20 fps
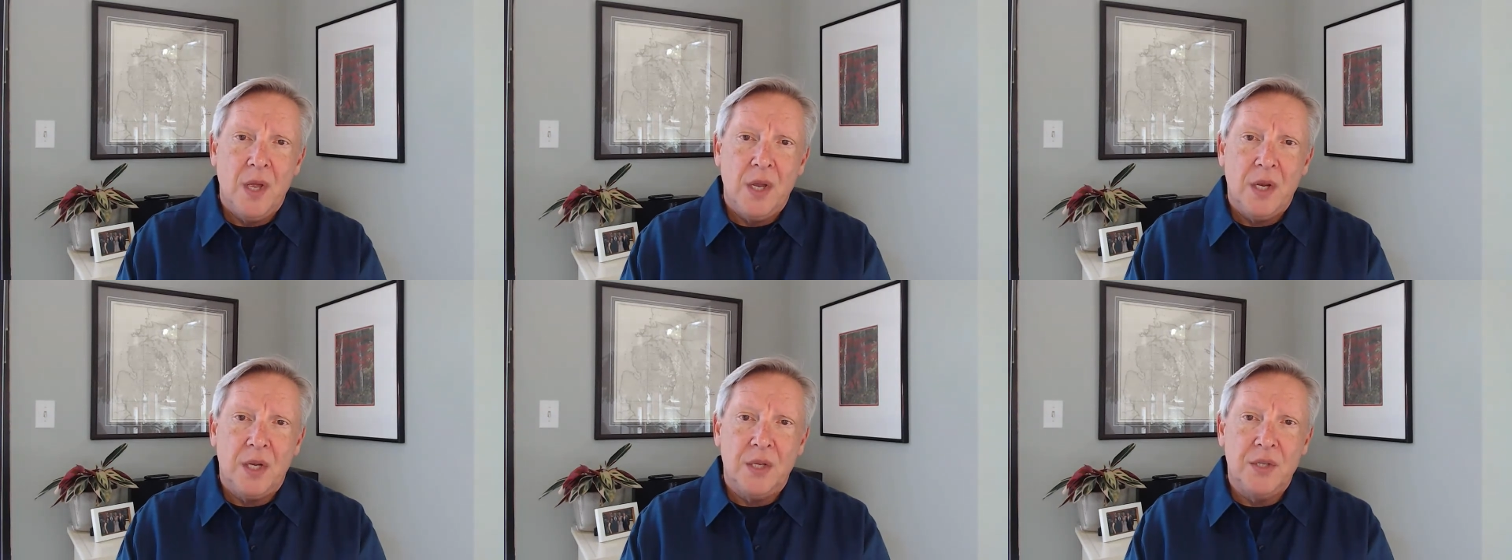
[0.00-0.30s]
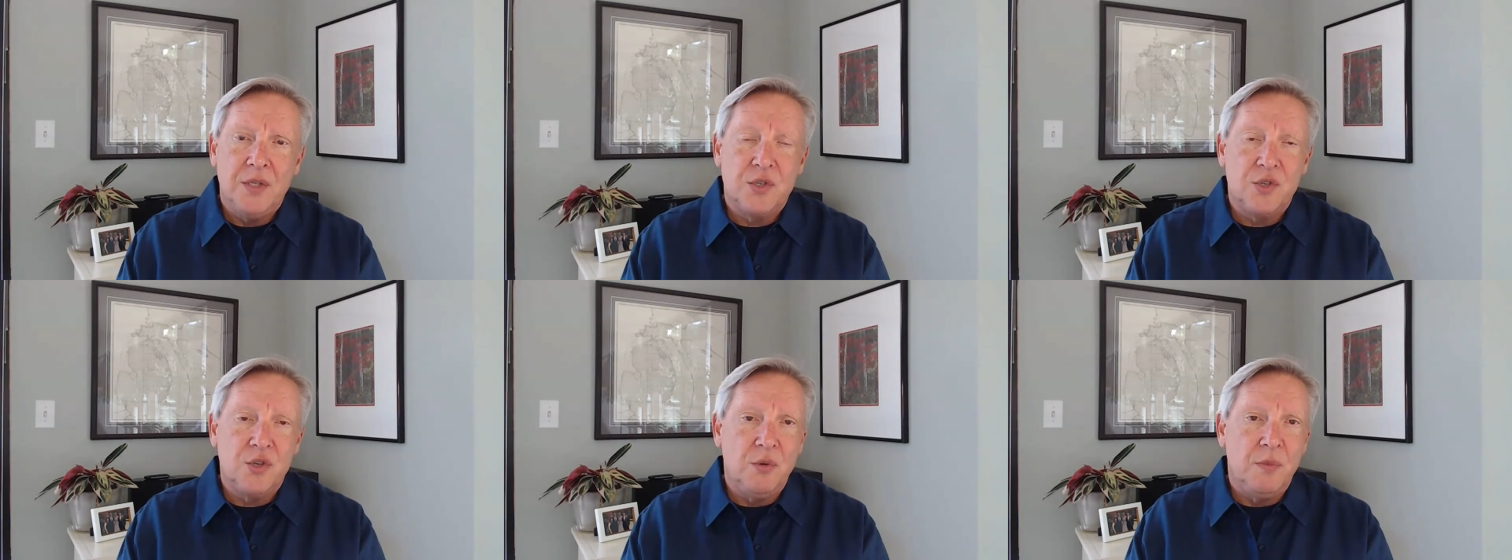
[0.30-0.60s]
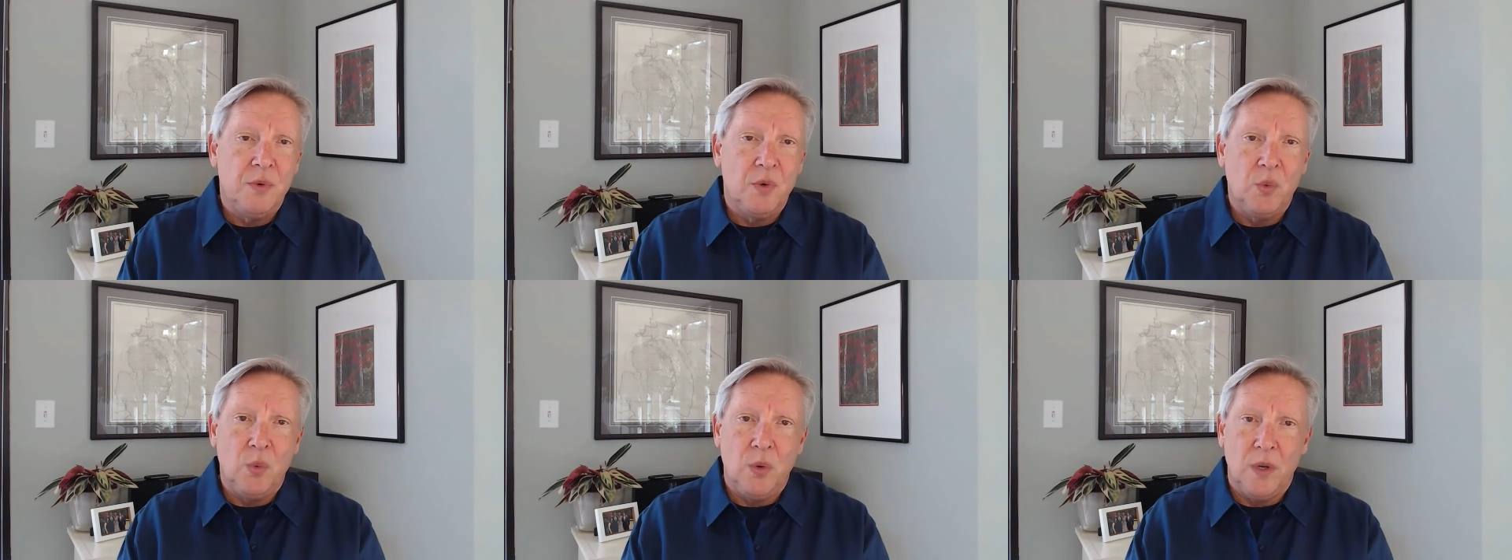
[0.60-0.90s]

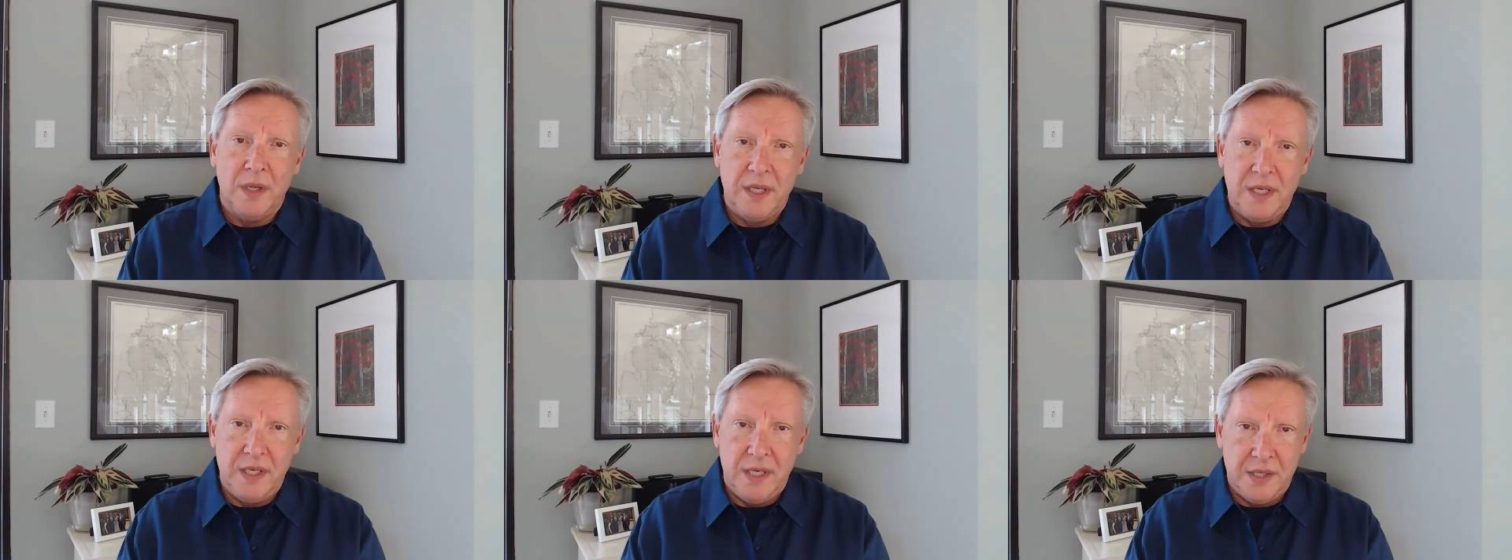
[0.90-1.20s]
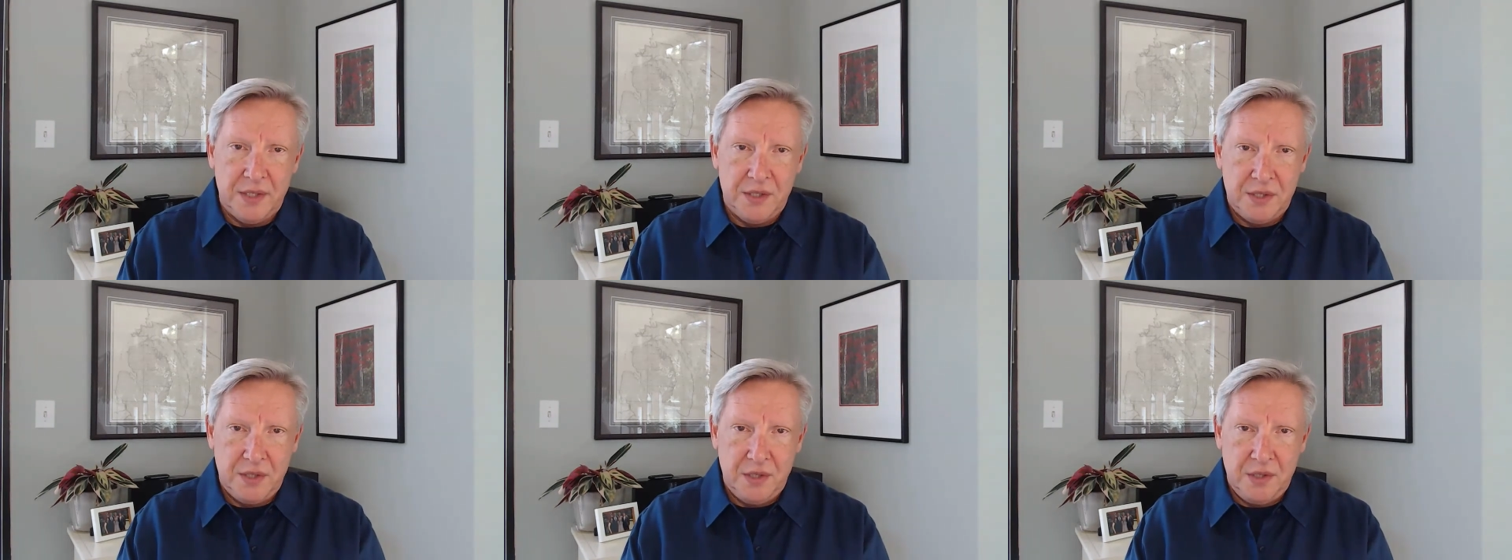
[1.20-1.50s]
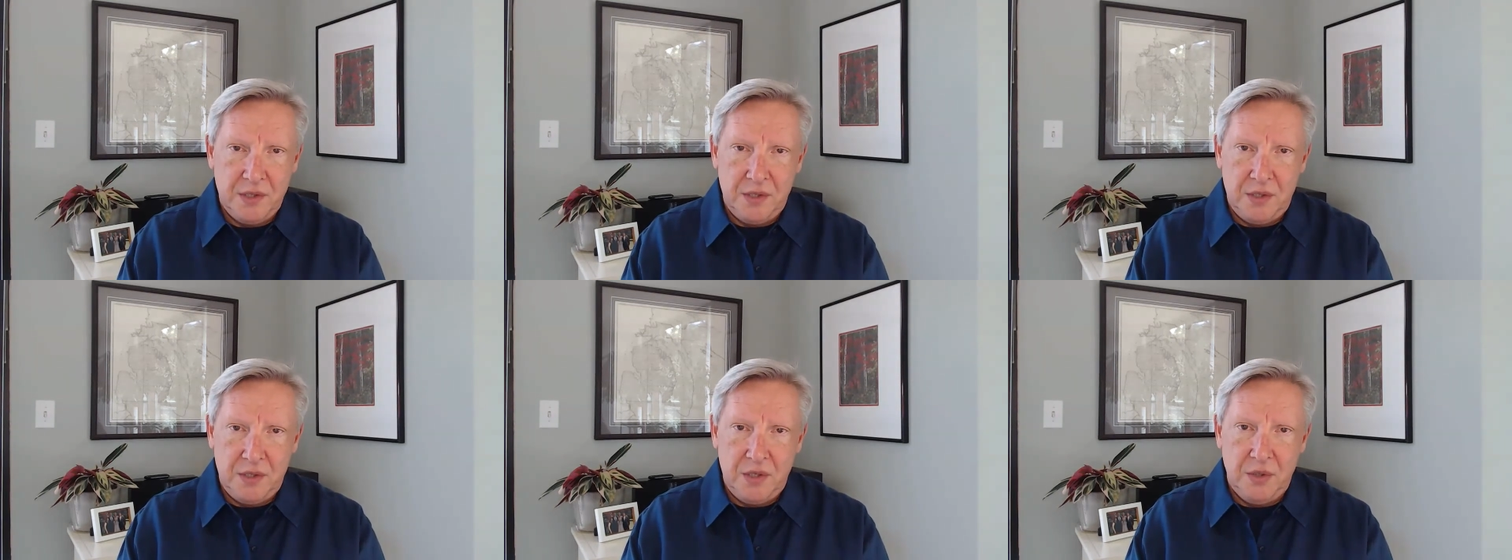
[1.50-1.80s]
consumer willingness
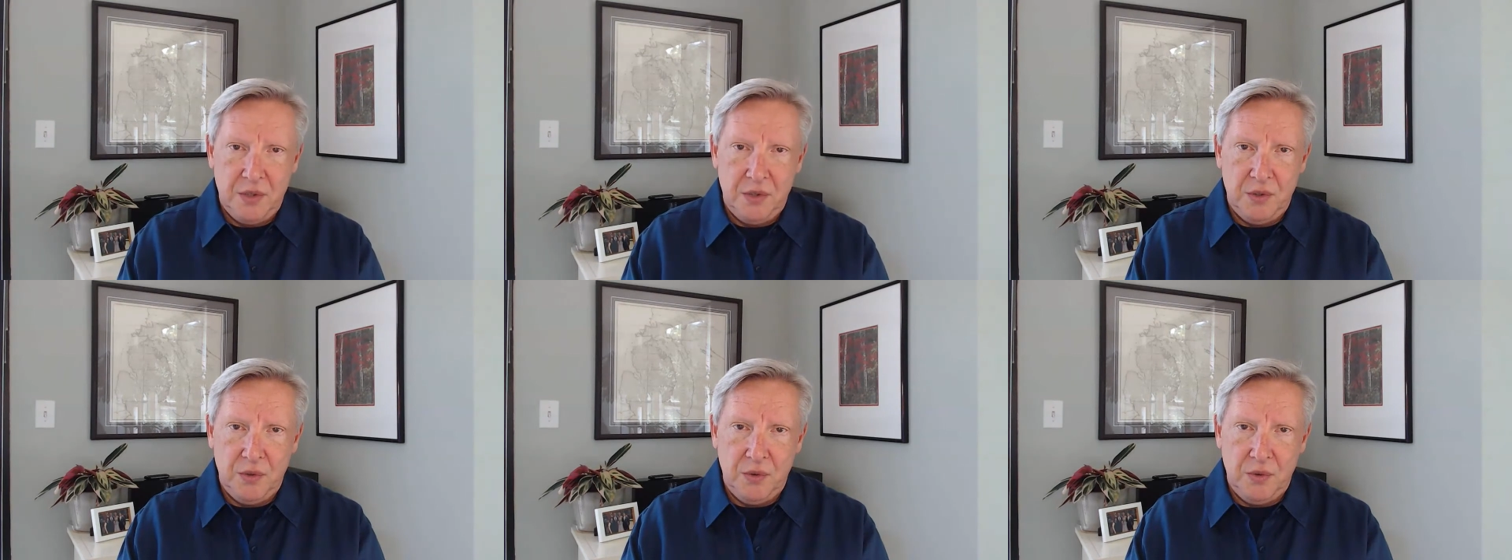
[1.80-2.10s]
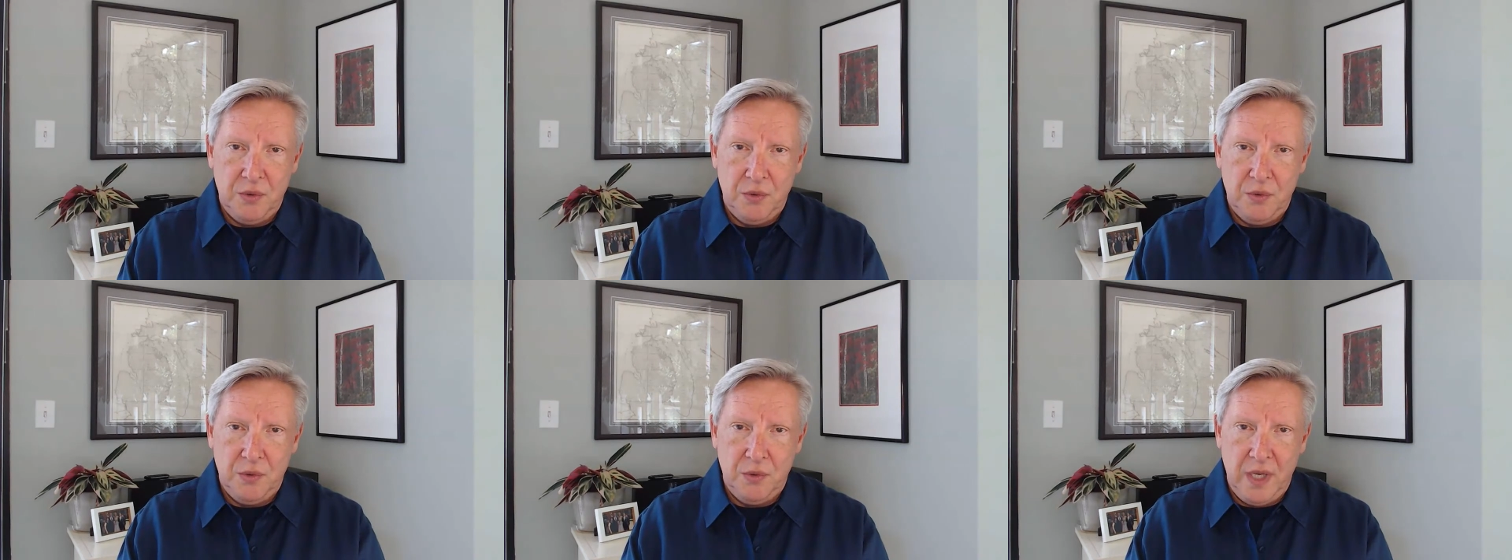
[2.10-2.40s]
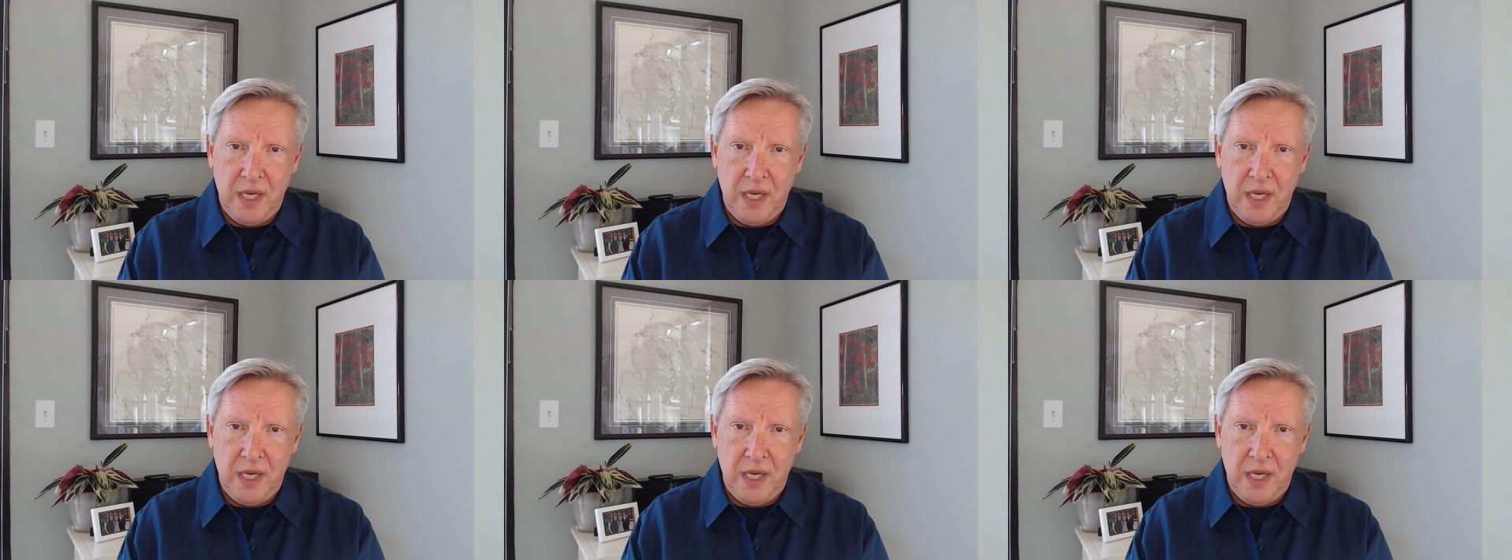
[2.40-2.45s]
to